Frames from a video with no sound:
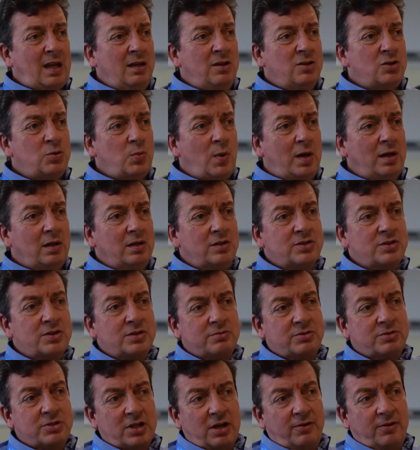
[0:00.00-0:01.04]
as well
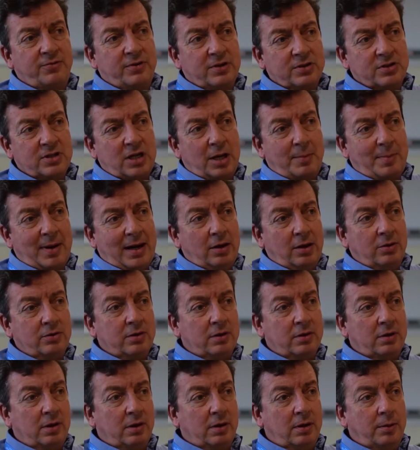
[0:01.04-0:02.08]
as stuff that's come
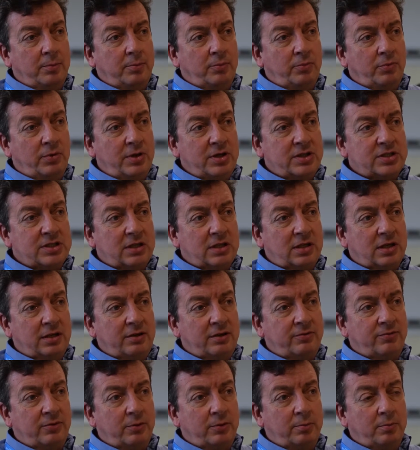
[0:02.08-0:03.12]
out
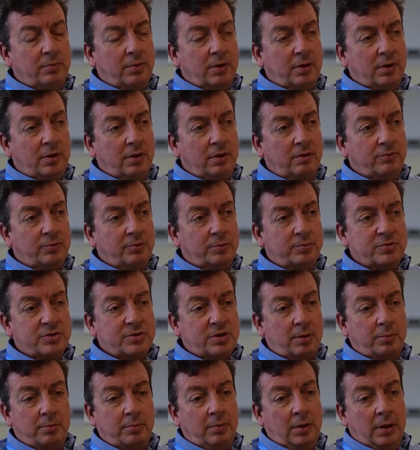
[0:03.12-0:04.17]
recently from
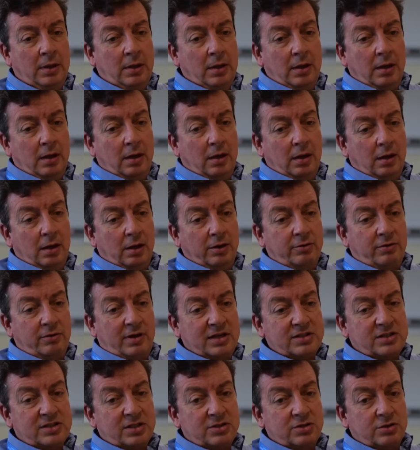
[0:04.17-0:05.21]
some other
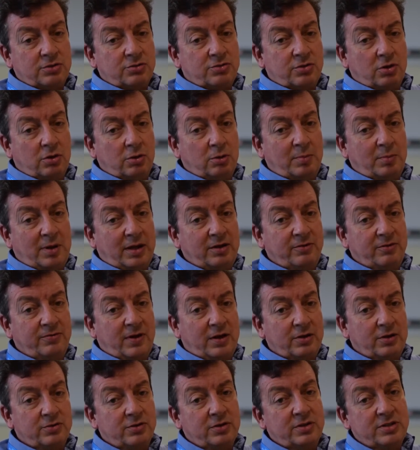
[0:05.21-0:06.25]
access control
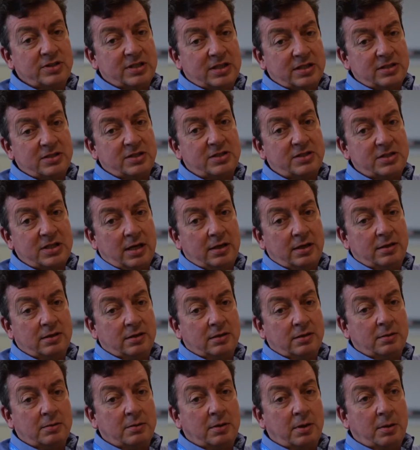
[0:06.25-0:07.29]
manufacturers, and as I said,
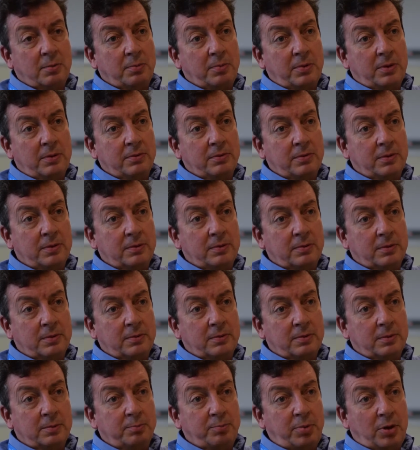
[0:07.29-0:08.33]

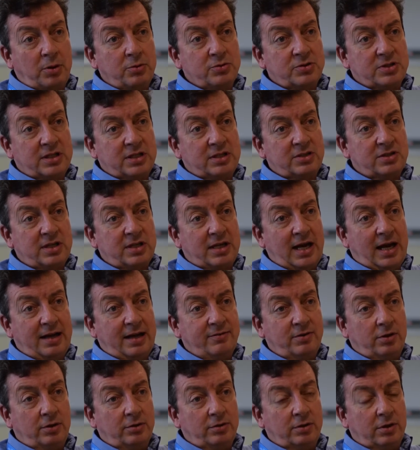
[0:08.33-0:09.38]
the postings that you
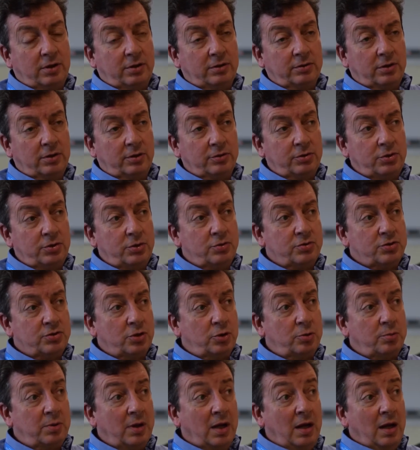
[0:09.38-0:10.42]
have on
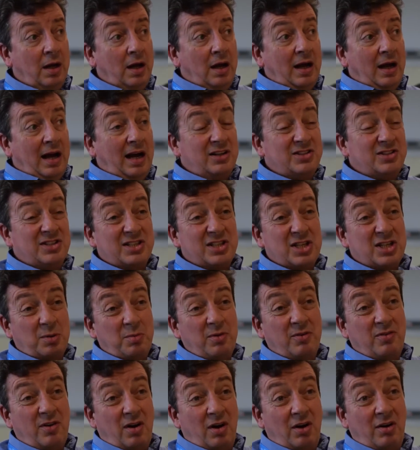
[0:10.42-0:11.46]
YouTube, actually
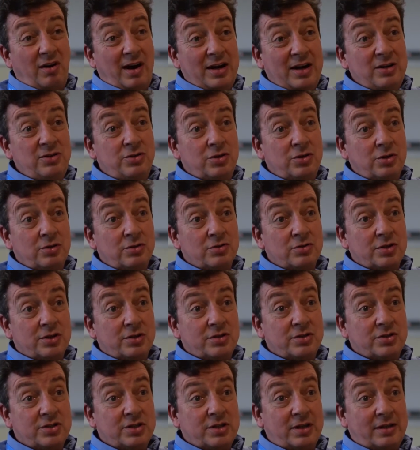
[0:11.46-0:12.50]
some of our end
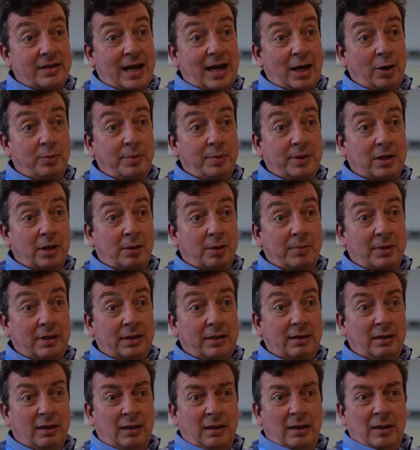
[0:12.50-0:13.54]
users are now
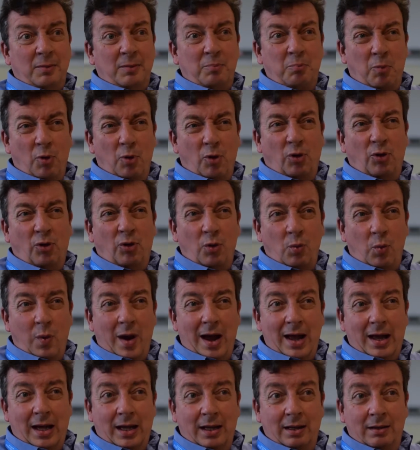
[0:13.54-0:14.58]
becoming more
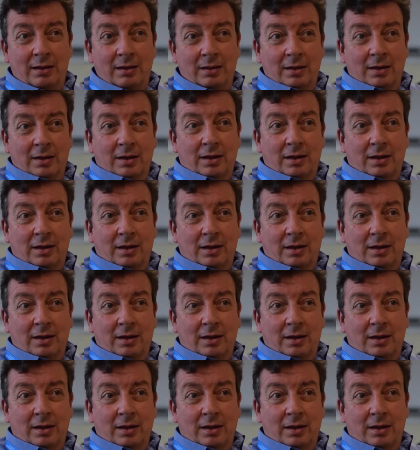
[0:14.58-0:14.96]
aware.